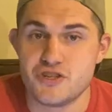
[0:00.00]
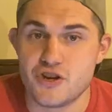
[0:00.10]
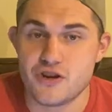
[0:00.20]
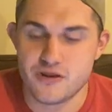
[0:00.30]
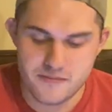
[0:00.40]

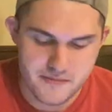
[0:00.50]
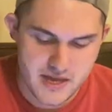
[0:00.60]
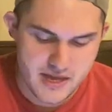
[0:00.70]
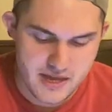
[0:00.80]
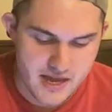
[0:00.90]
Turner.
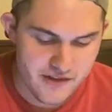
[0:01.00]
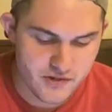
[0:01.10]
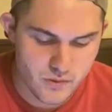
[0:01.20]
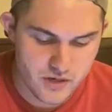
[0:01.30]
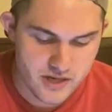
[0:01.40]

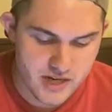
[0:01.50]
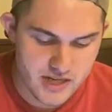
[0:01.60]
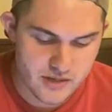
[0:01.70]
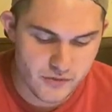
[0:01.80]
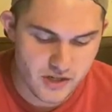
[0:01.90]
Afterward, he
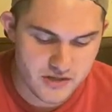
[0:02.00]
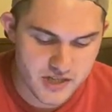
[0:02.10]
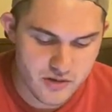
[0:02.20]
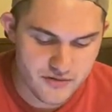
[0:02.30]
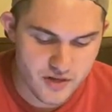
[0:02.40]
then went on to
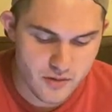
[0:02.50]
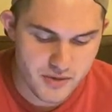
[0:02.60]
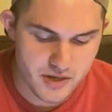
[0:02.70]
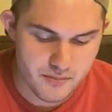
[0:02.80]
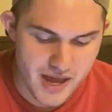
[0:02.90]
co-develop
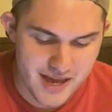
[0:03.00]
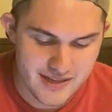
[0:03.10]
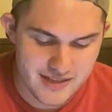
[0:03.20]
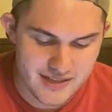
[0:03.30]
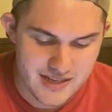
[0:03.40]
and patent